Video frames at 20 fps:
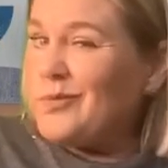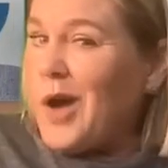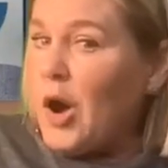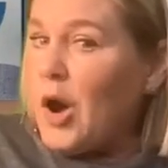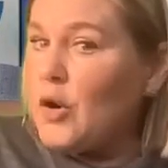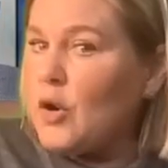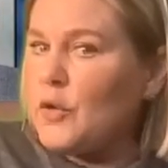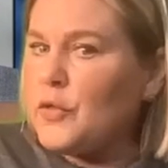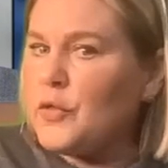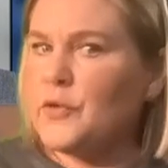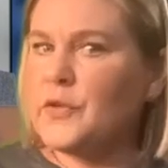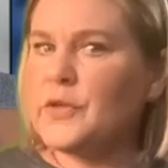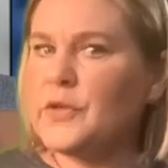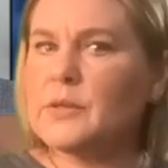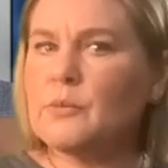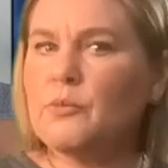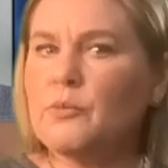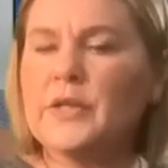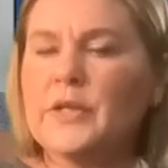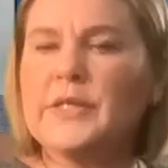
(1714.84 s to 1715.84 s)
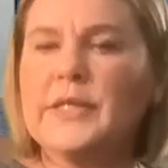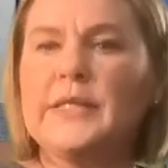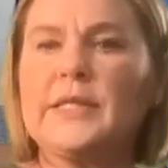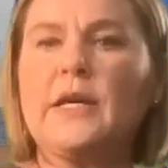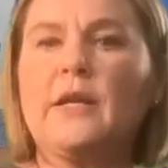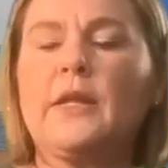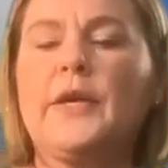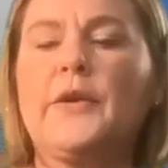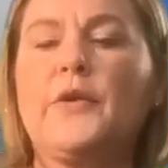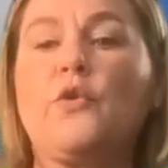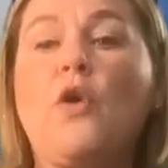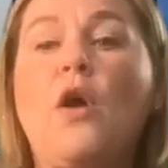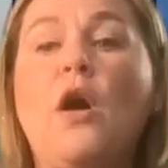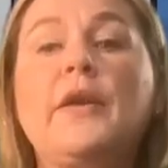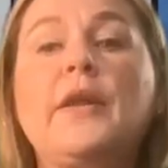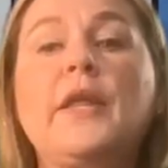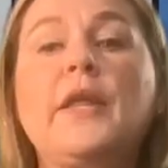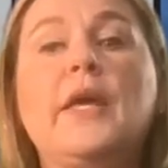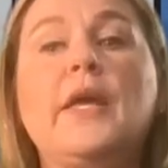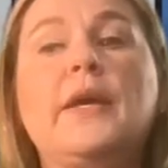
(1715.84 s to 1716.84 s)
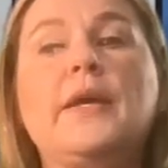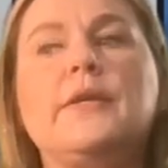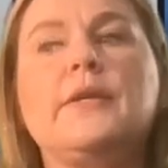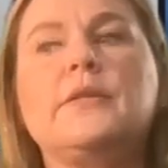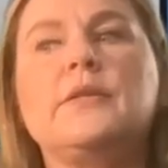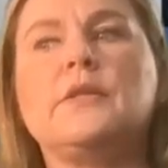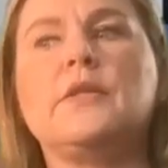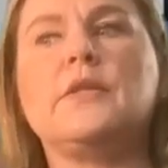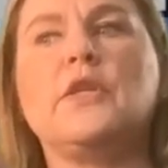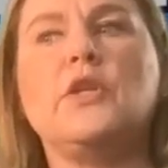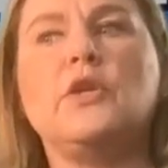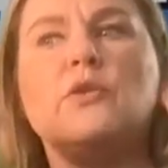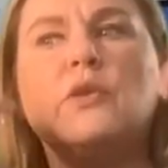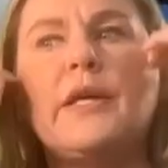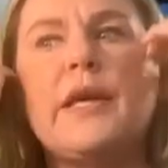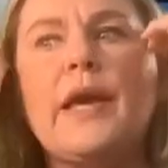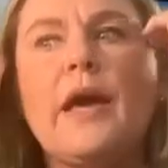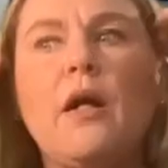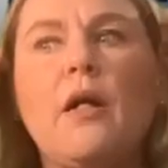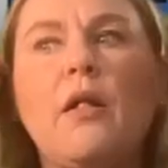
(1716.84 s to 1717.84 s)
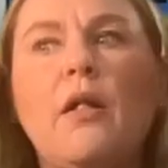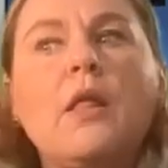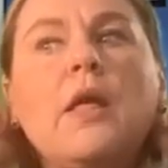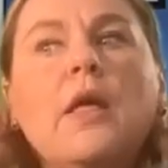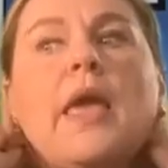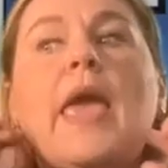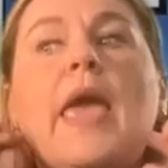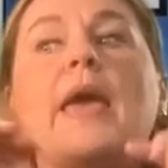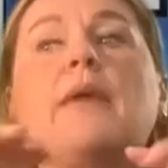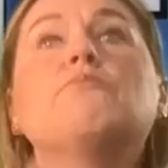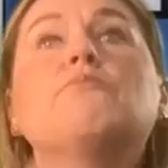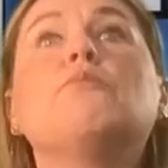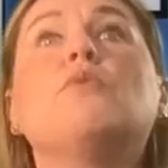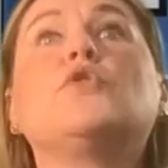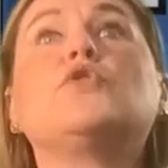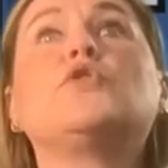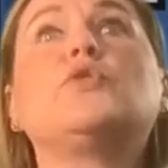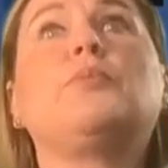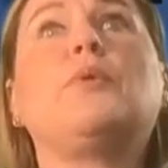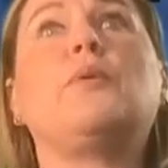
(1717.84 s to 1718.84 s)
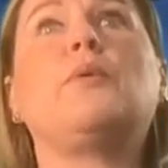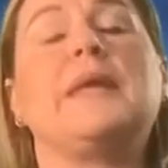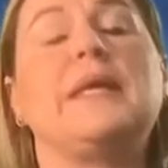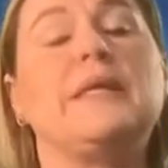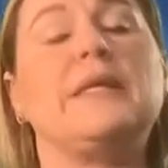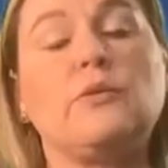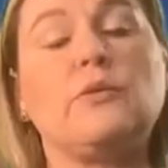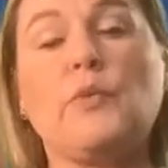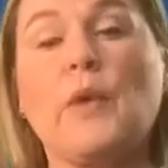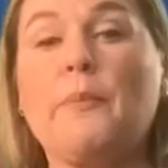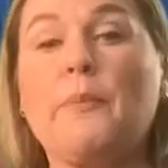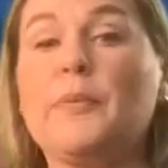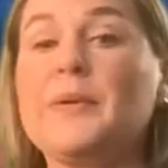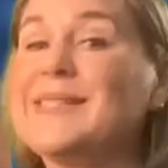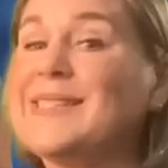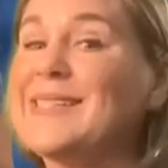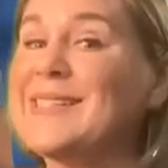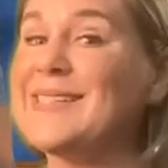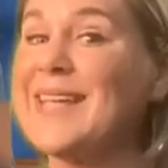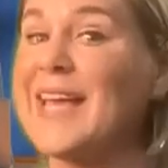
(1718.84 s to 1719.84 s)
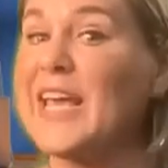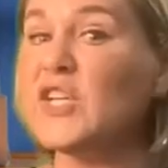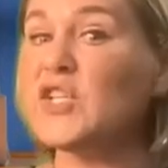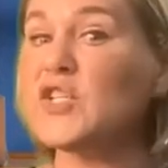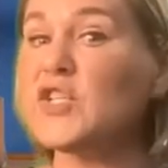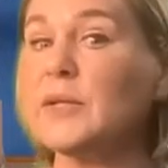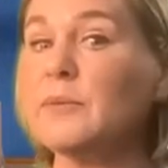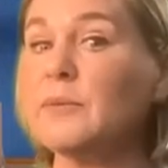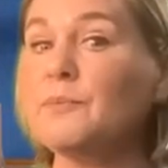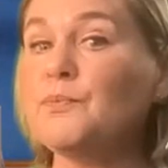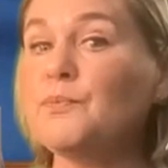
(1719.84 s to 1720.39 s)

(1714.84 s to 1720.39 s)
I'll go through this in more detail later on, is the UDL and multiple means of representation.